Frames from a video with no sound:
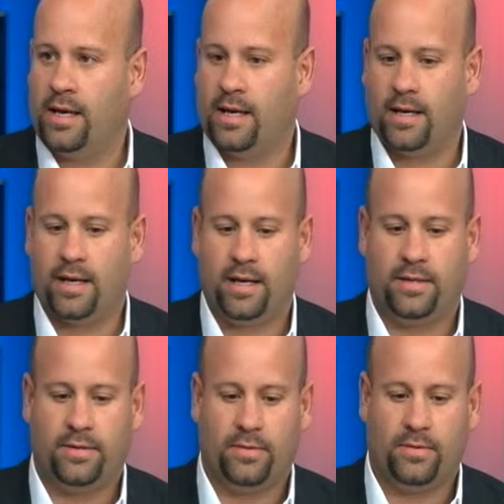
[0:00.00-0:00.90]

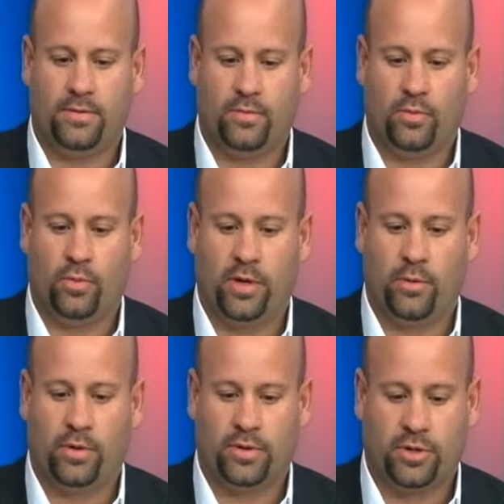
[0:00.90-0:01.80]
and we
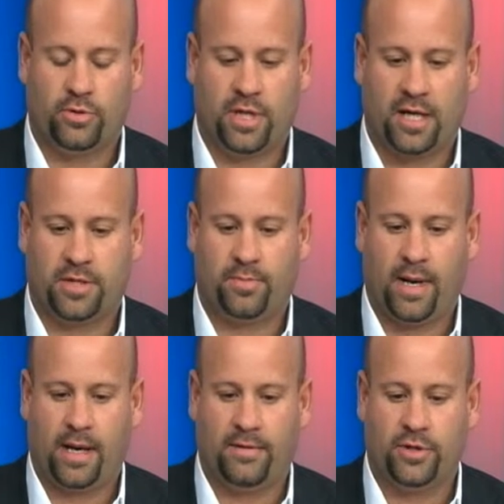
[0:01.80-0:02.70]
were so touched
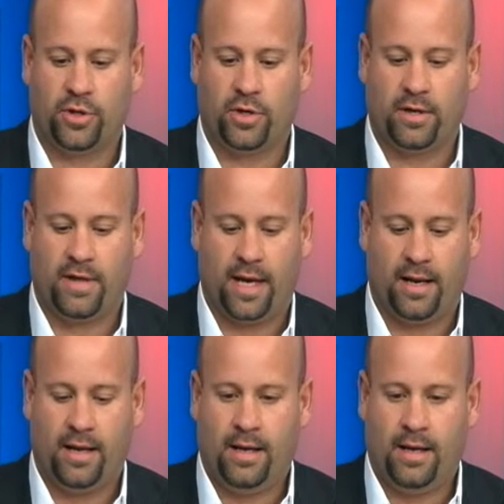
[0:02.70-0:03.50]
by the journey that